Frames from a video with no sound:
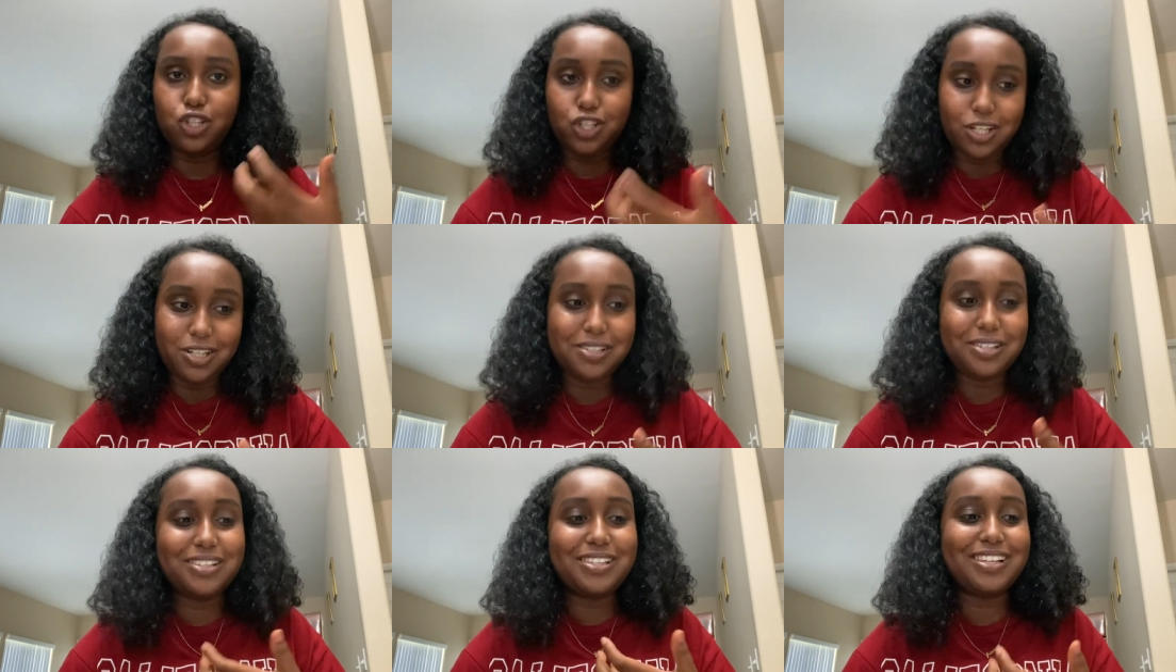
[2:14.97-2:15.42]

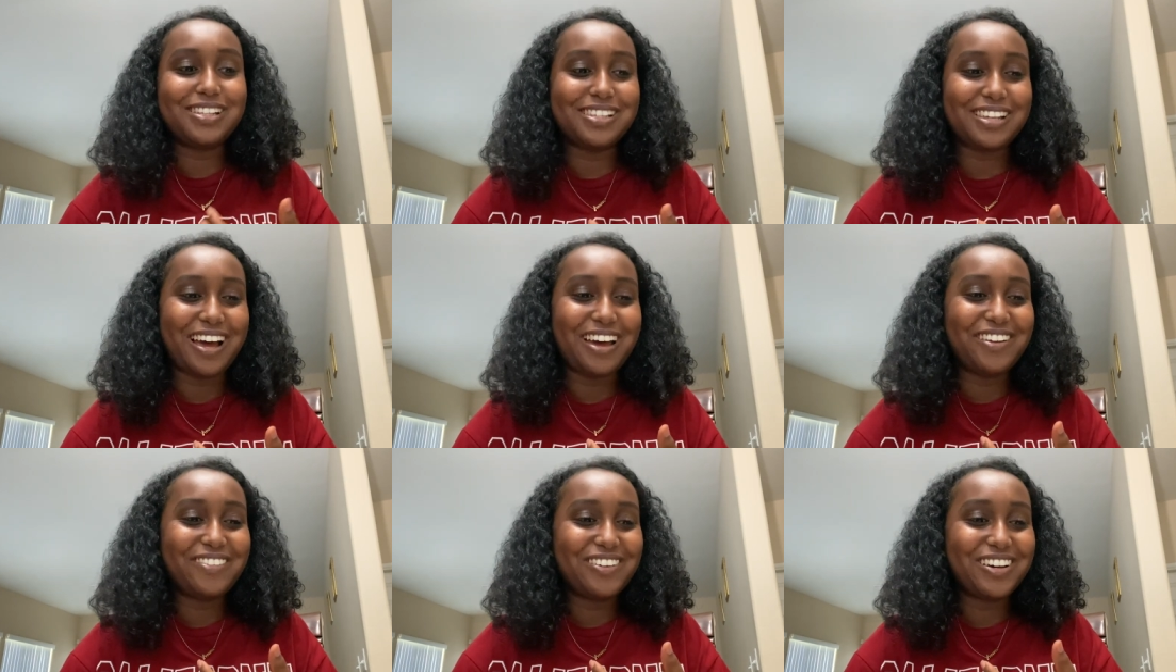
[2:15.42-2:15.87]
Jesus
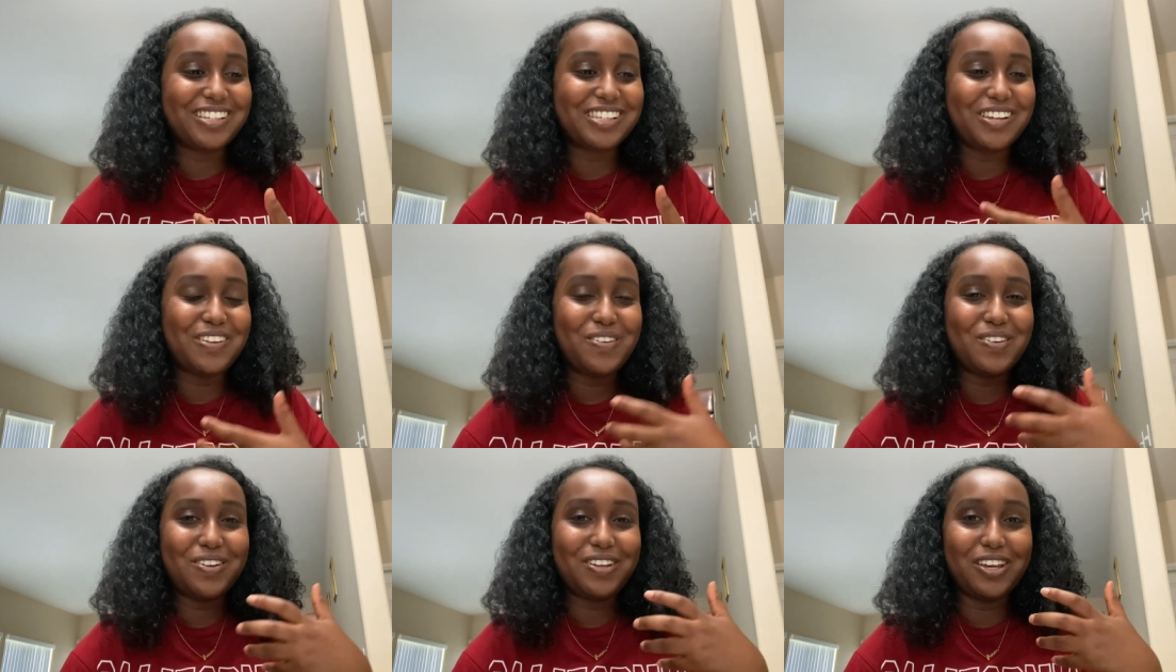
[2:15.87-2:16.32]
inside of us
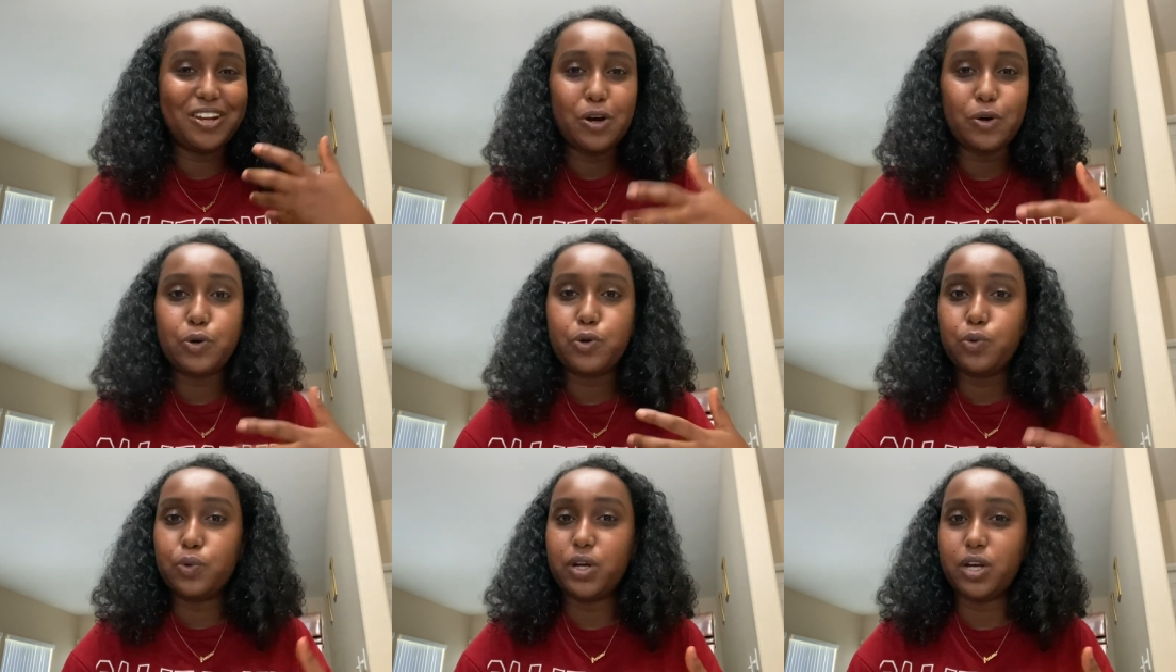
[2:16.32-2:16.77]
and you
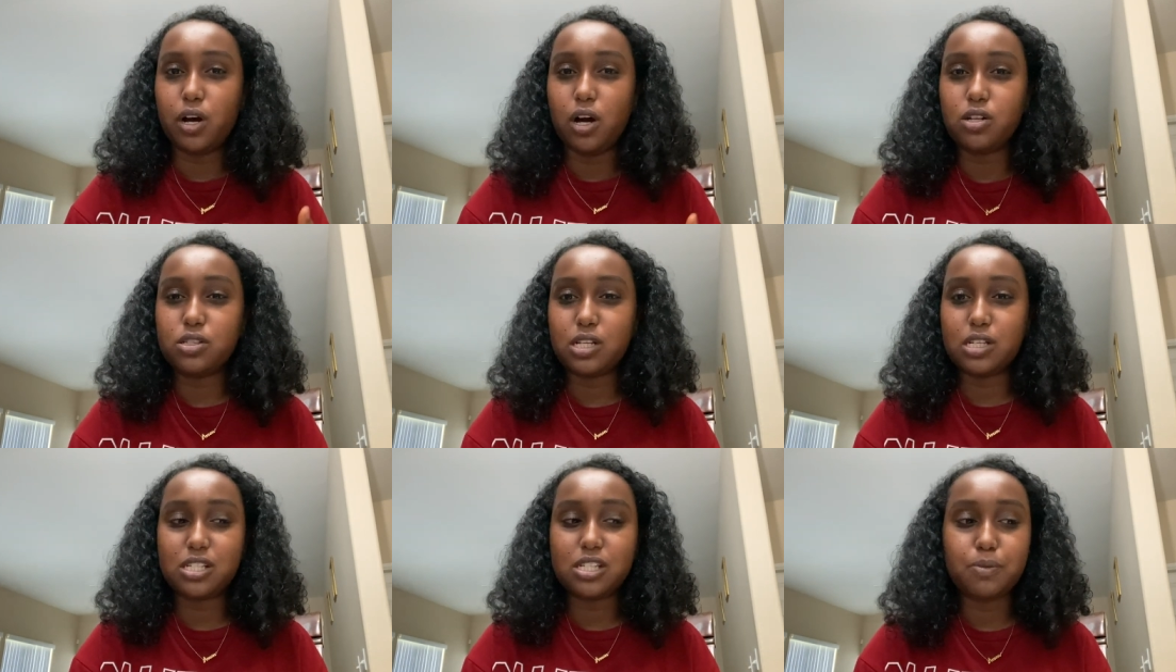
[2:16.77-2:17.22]
know who he
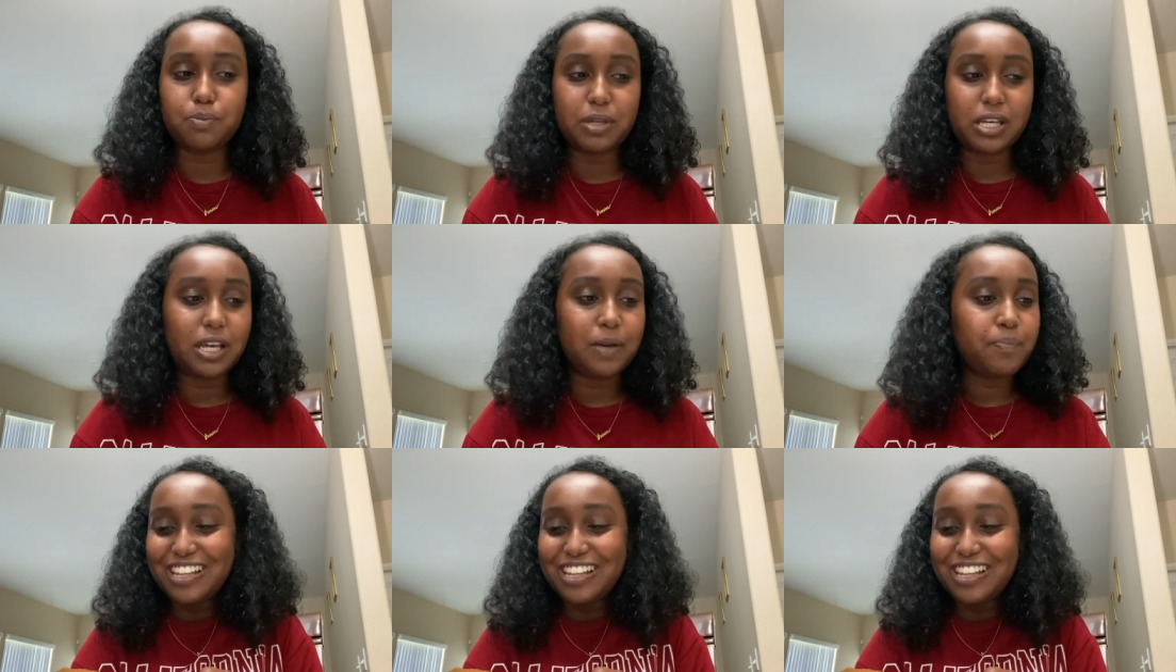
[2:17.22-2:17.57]
calls us to be.